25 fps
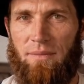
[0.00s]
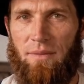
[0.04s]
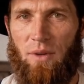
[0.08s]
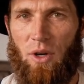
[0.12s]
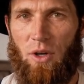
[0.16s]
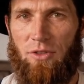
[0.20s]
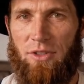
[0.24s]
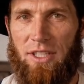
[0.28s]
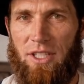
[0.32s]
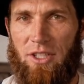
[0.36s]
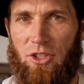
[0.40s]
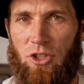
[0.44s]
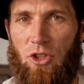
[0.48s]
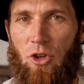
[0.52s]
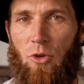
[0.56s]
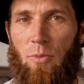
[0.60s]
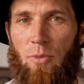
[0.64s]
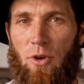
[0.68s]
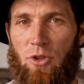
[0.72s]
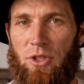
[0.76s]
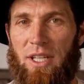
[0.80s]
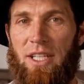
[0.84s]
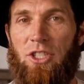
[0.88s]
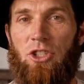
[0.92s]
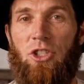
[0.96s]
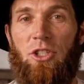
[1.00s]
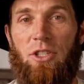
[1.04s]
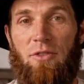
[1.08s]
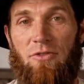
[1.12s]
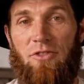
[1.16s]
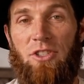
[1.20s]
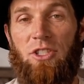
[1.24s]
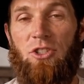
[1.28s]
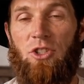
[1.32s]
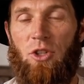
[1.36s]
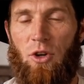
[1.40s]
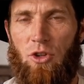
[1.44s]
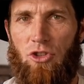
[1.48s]
on the accumulation of
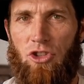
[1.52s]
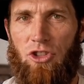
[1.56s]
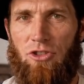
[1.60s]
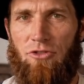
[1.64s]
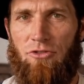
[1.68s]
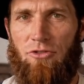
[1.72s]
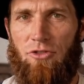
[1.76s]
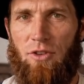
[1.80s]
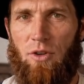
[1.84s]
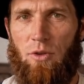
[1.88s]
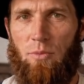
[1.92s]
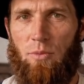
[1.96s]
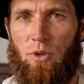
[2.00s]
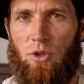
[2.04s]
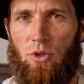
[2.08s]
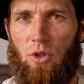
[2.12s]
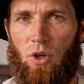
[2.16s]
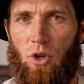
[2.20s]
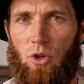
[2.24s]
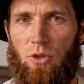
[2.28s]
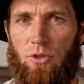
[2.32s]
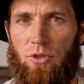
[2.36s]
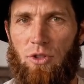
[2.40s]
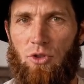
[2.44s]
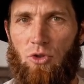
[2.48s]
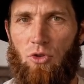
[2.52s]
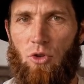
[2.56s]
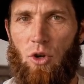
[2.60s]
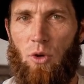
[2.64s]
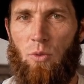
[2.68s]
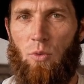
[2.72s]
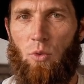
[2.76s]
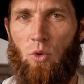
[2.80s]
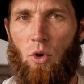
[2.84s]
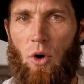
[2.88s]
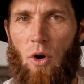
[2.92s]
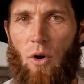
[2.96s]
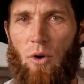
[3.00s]
detergent film along the
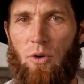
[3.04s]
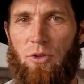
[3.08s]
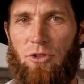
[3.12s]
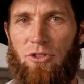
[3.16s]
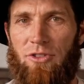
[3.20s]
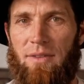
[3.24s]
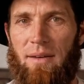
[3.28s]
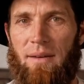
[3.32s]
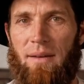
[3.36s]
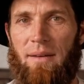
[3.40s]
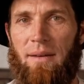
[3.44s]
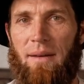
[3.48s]
drum walls,